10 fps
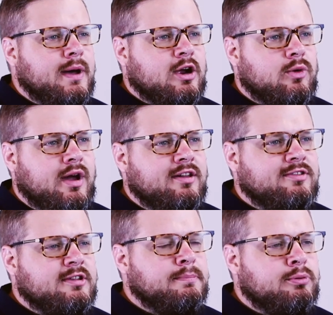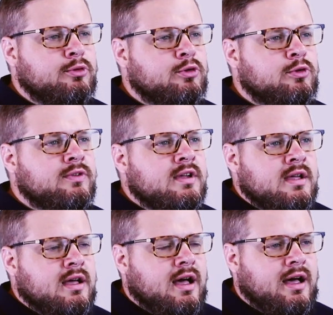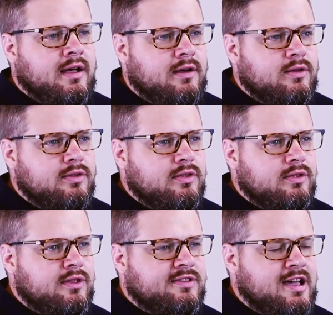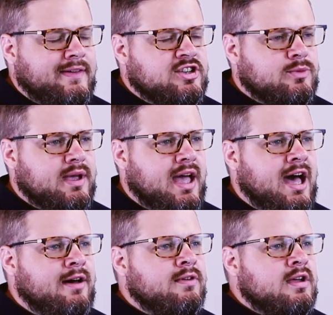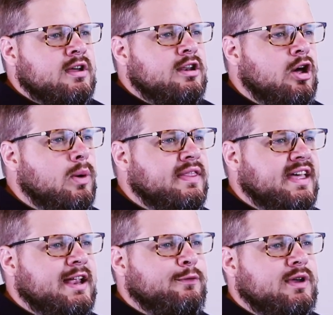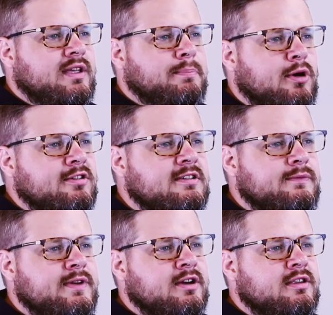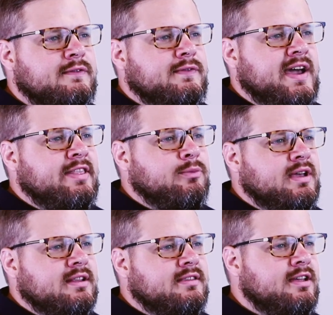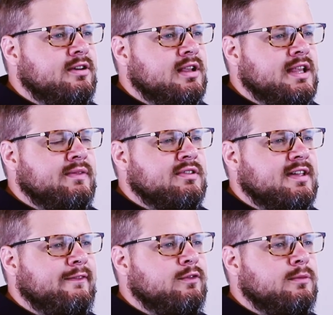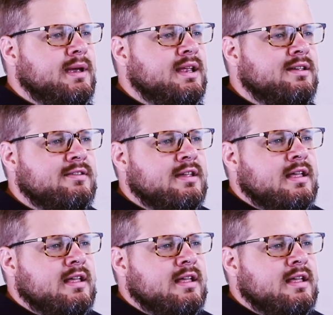by Christ to prove the salvation we have, knowing that if we persevere in the faith and we continue to live this life of obedience,